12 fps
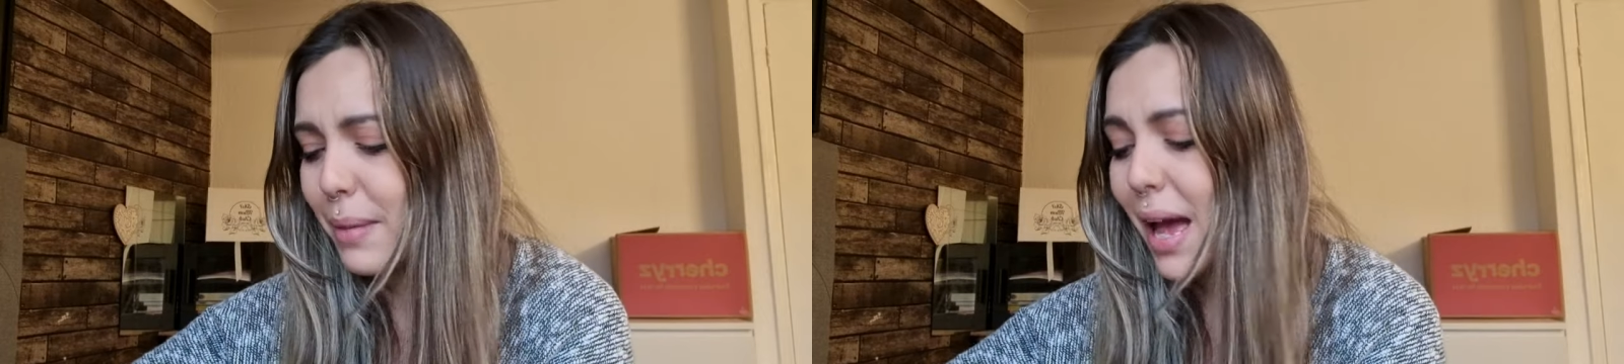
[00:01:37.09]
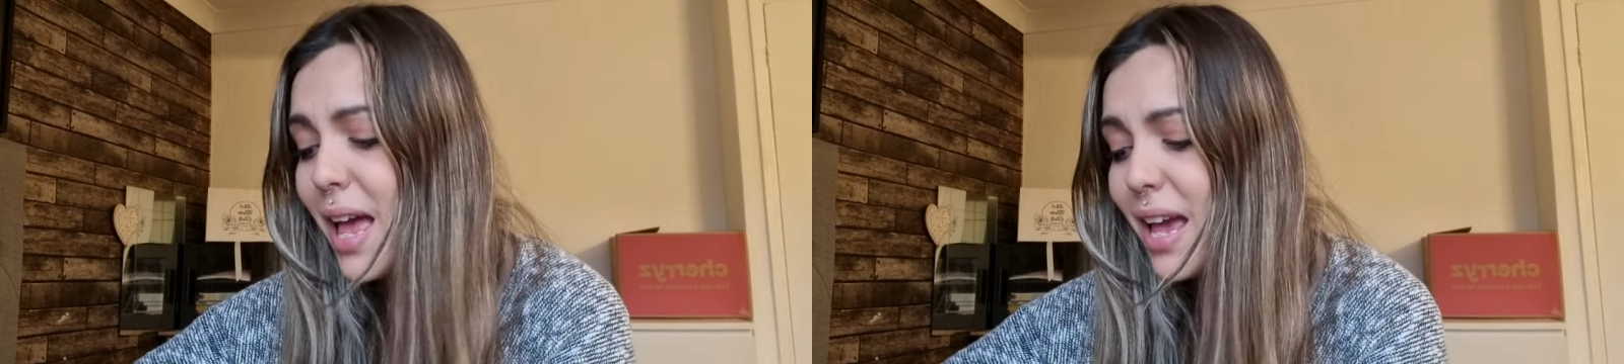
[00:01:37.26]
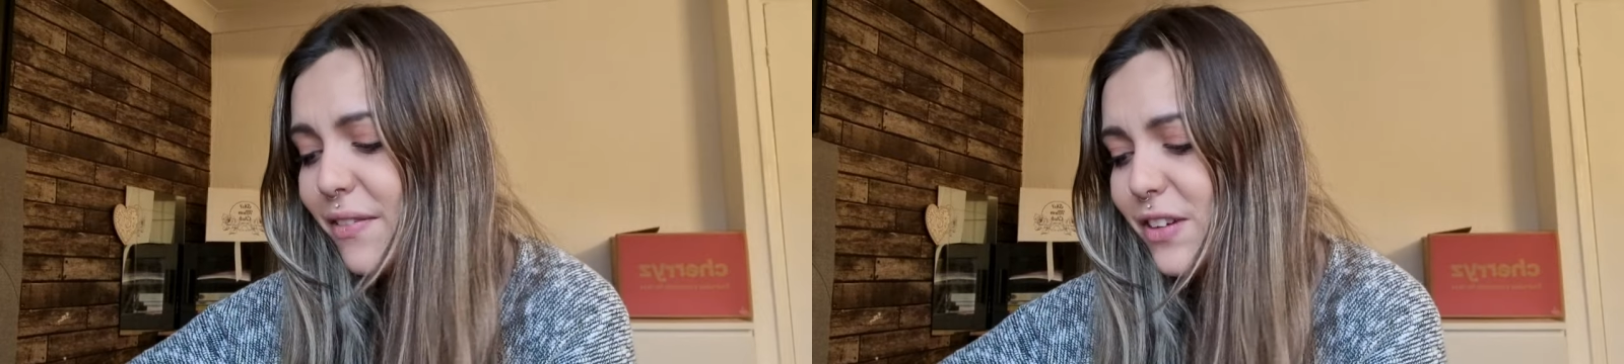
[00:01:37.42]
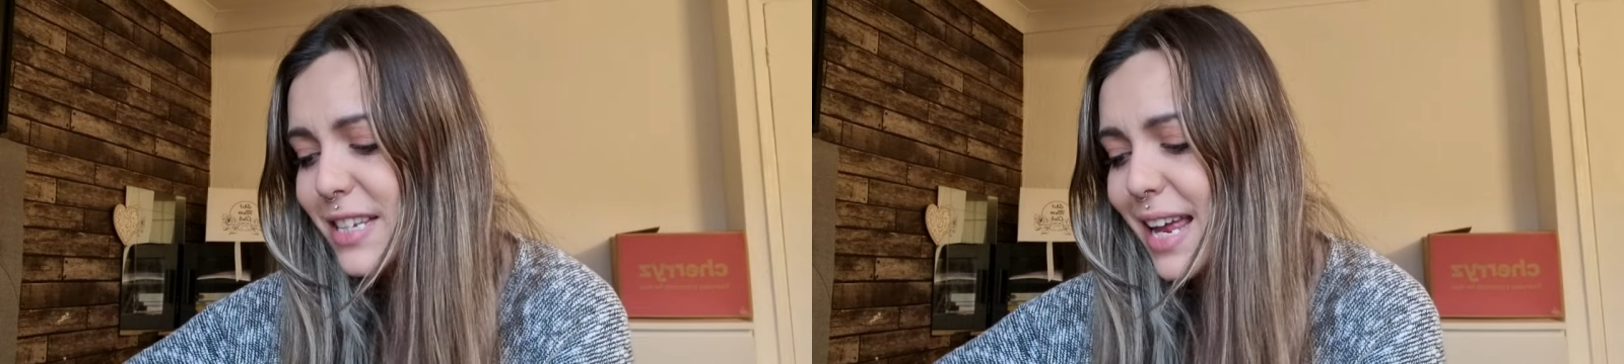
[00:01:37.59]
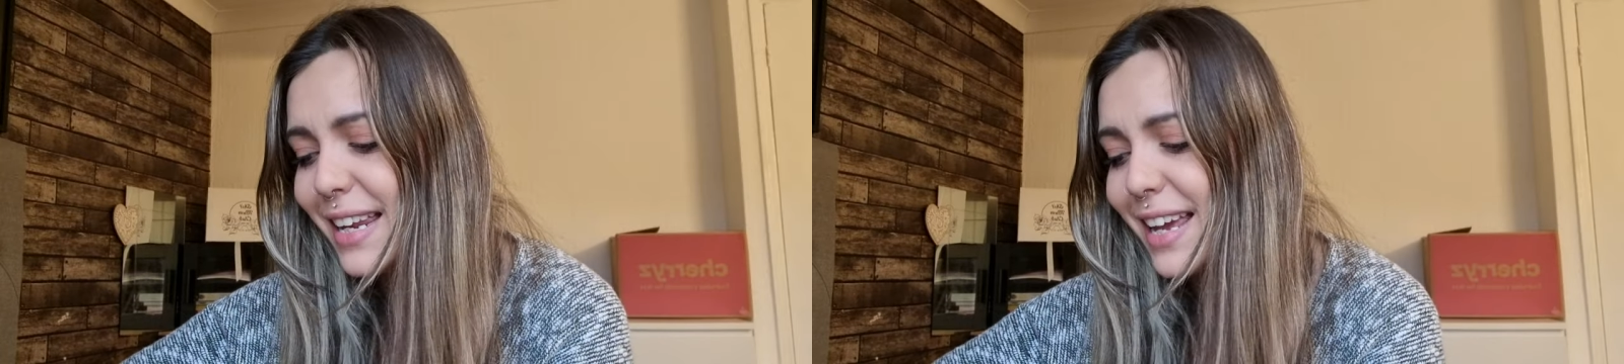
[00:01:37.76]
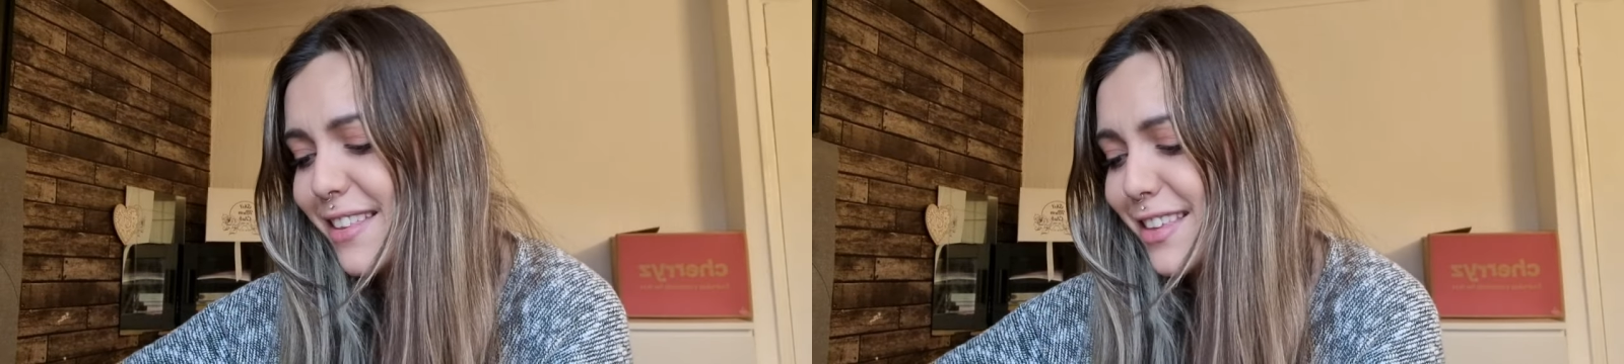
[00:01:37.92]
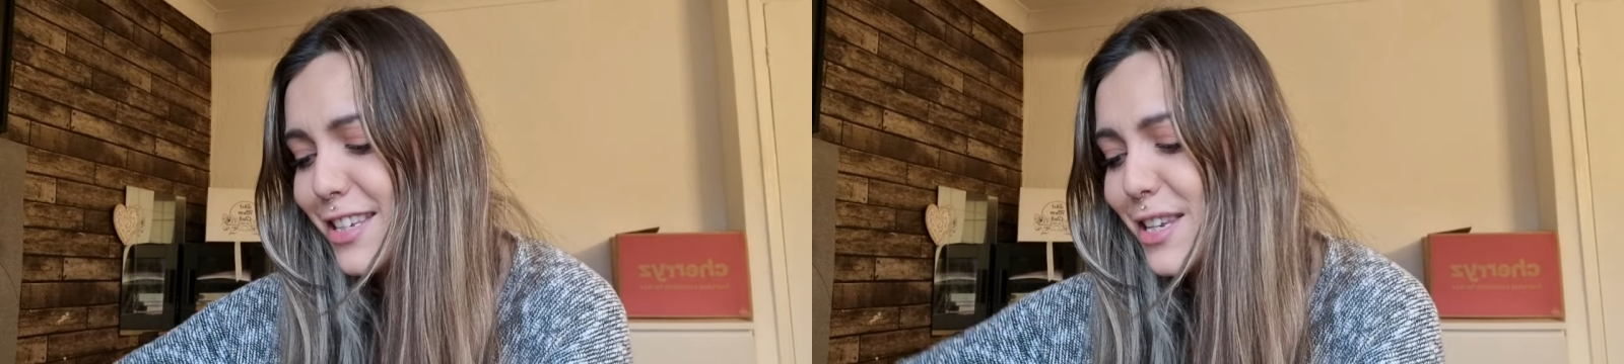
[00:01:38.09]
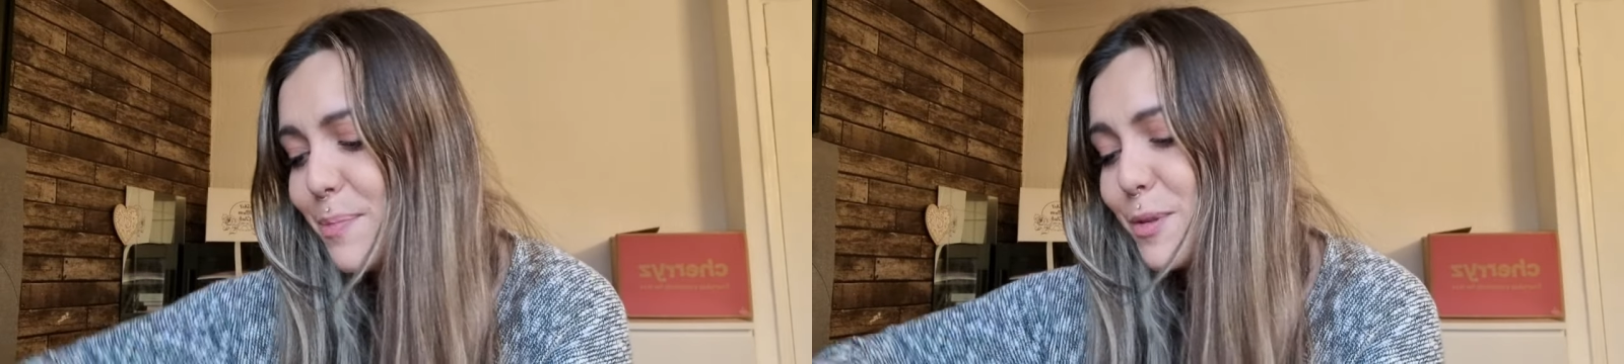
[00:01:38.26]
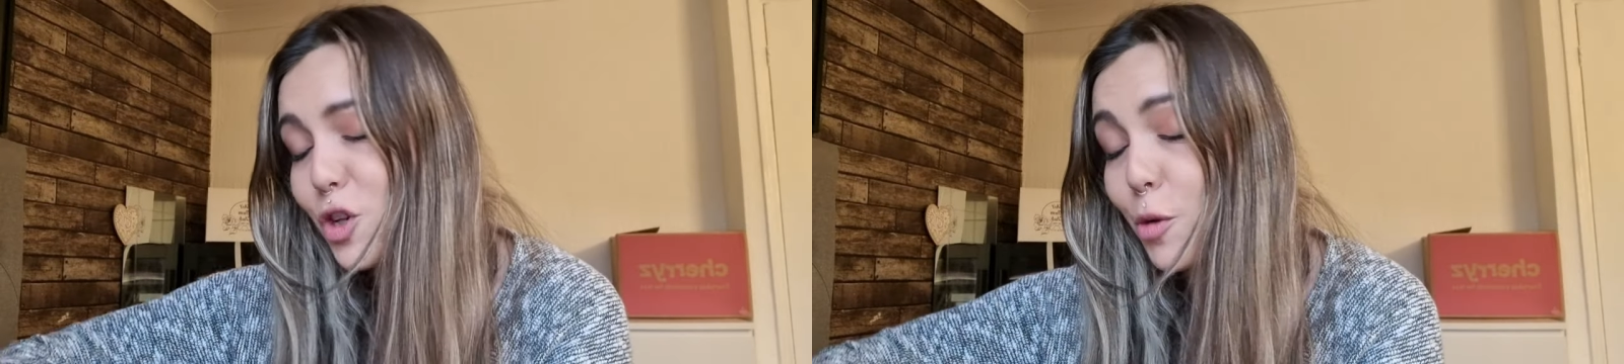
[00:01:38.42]
but if there's any other
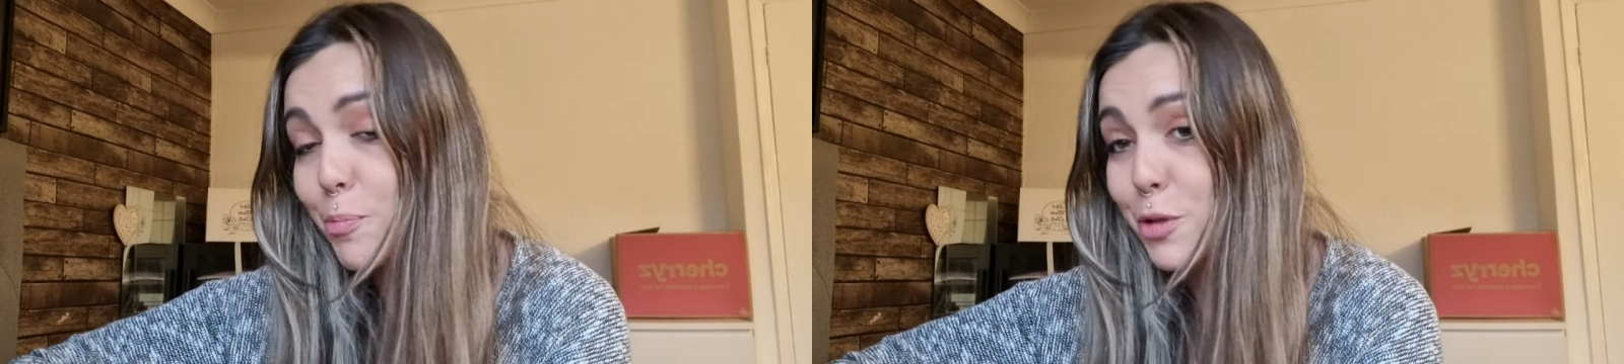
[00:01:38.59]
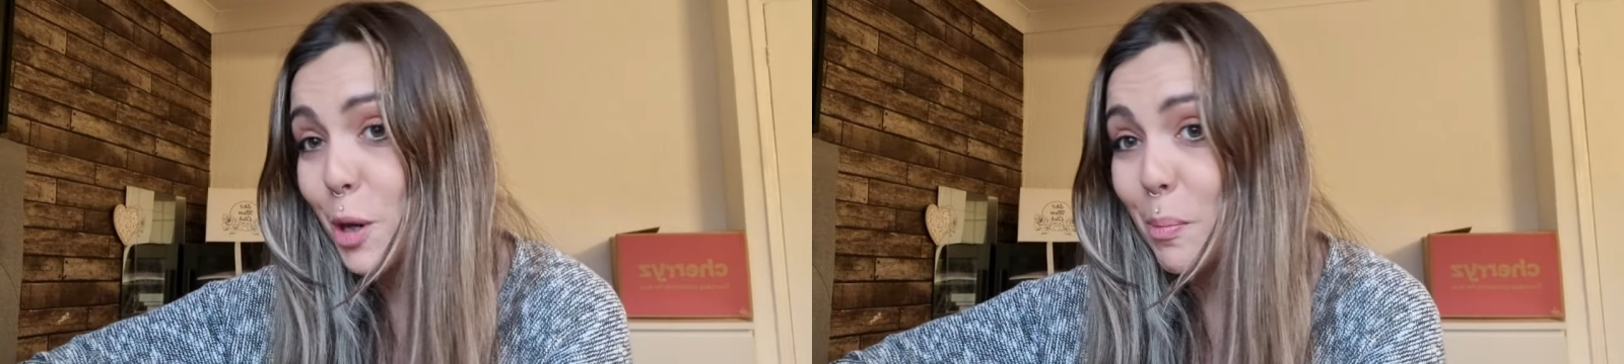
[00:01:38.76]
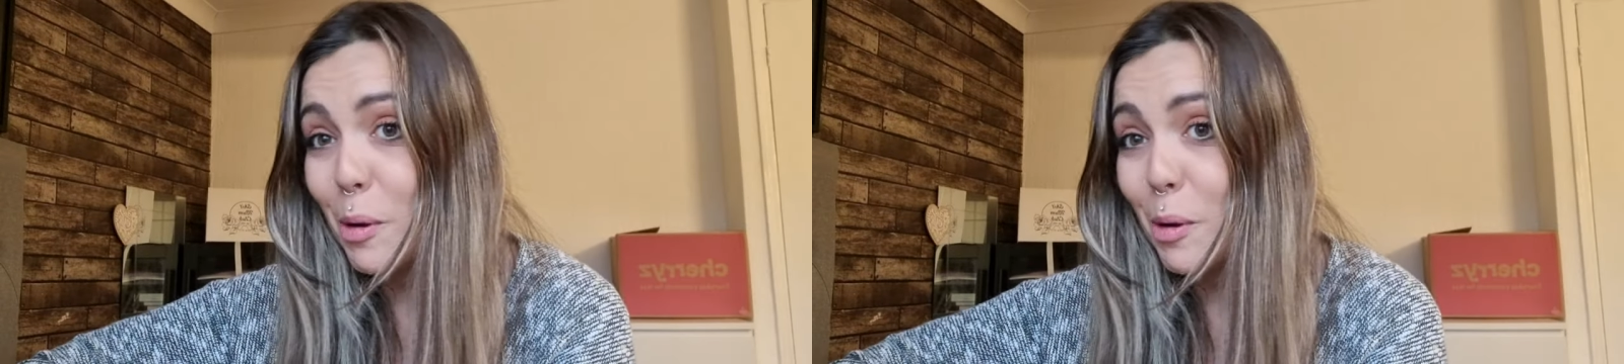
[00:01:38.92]
subscription